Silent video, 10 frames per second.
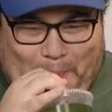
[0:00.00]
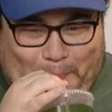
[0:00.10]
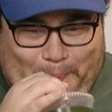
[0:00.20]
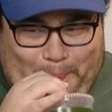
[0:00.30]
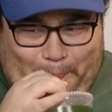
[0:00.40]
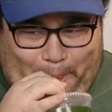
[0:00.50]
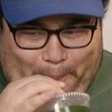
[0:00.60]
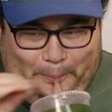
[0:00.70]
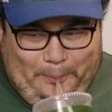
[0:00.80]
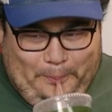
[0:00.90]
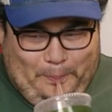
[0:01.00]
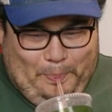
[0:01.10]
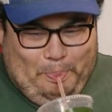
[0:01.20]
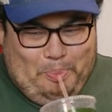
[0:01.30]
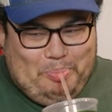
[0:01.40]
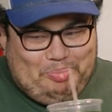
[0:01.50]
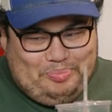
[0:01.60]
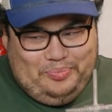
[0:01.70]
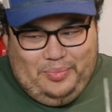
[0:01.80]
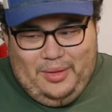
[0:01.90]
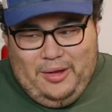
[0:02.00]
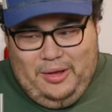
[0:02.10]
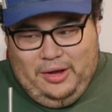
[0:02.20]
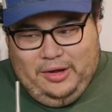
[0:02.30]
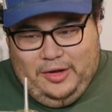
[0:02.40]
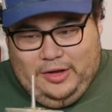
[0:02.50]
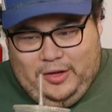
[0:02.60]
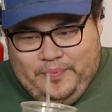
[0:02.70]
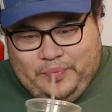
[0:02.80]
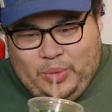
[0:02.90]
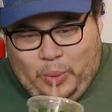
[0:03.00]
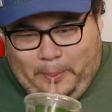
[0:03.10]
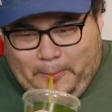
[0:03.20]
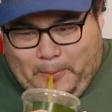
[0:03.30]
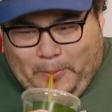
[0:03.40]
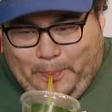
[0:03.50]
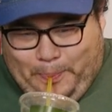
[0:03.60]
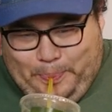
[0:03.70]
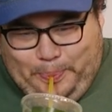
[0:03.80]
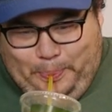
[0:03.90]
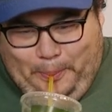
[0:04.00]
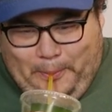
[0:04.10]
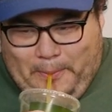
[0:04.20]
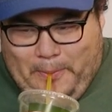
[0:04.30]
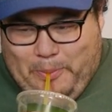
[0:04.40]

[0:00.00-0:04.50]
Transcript: [no speech]